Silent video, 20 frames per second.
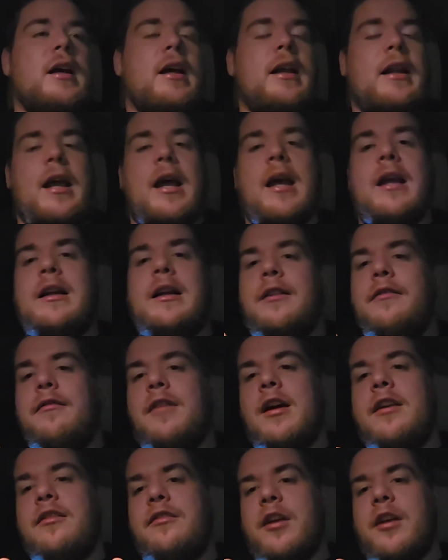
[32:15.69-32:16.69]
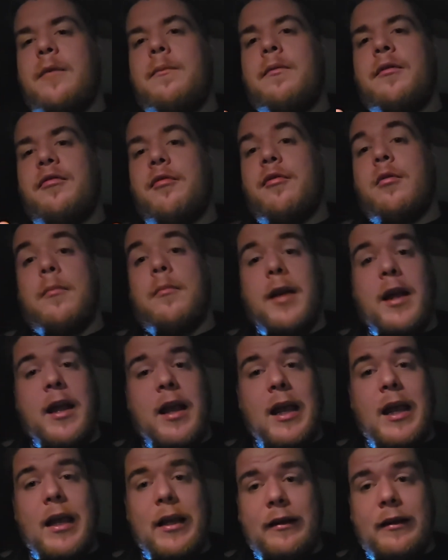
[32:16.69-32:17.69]
in any way, shape, or form,
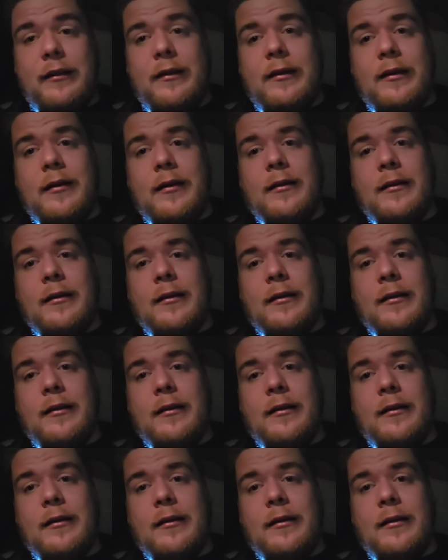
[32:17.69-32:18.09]
and